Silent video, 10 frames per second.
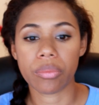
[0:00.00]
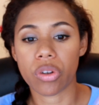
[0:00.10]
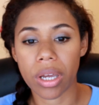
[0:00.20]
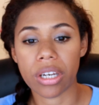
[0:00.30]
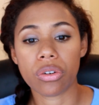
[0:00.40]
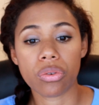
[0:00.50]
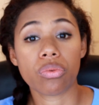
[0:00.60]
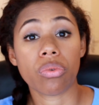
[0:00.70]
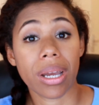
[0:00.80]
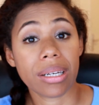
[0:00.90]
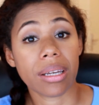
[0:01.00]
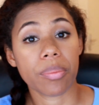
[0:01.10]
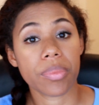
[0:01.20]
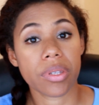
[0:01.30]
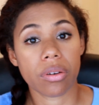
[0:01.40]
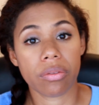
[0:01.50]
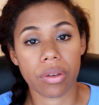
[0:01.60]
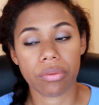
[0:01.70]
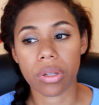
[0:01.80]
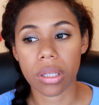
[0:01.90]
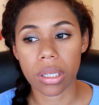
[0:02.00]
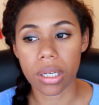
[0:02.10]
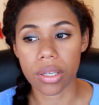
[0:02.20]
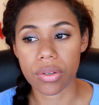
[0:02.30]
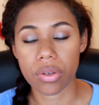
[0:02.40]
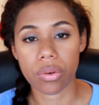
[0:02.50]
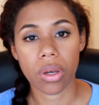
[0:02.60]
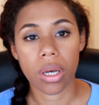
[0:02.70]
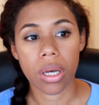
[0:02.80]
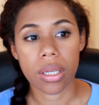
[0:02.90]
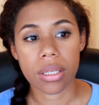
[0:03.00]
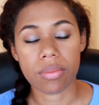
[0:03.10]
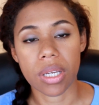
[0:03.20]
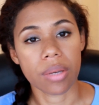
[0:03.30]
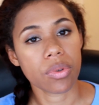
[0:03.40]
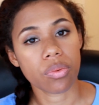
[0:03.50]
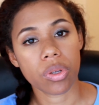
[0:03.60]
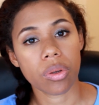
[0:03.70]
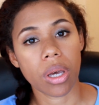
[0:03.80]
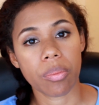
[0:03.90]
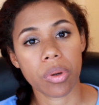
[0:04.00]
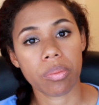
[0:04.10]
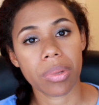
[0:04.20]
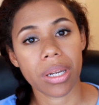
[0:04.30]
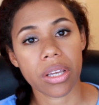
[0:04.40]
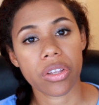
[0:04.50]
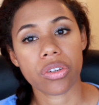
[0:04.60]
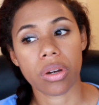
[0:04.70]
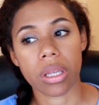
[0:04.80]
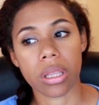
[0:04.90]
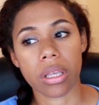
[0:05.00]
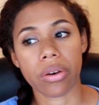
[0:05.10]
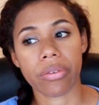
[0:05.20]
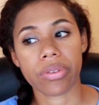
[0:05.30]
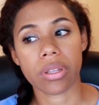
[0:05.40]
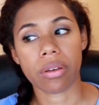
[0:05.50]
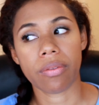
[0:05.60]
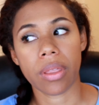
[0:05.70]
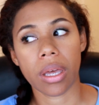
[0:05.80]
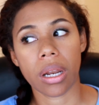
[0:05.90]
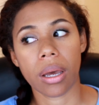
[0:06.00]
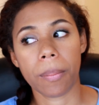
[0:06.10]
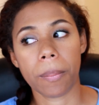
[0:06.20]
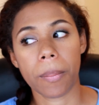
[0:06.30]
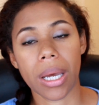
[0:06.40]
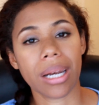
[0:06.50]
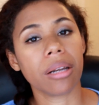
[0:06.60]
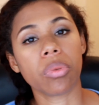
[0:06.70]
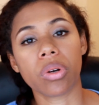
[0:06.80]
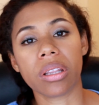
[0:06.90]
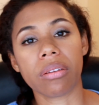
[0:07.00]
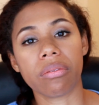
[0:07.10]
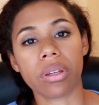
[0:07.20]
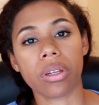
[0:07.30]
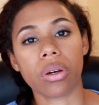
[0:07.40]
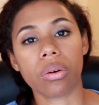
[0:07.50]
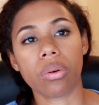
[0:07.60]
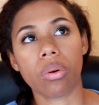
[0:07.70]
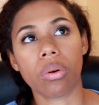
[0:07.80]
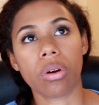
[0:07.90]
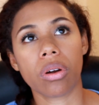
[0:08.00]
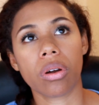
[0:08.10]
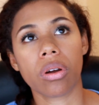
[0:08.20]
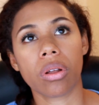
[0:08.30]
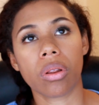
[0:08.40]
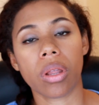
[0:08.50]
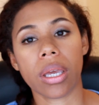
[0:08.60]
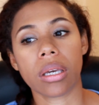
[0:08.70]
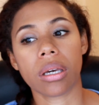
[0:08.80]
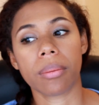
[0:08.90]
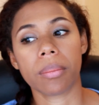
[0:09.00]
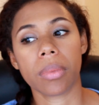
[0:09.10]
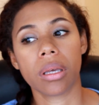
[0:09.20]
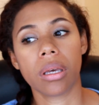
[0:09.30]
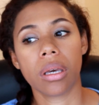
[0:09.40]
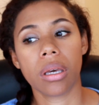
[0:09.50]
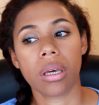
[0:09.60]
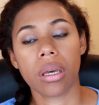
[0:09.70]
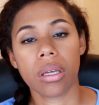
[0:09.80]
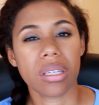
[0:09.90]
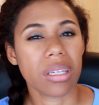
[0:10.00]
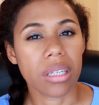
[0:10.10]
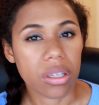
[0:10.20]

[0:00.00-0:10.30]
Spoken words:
trying to do write-ups of everything now. So sometimes I put a bit extra in there of stuff that I didn't put in the video, or like didn't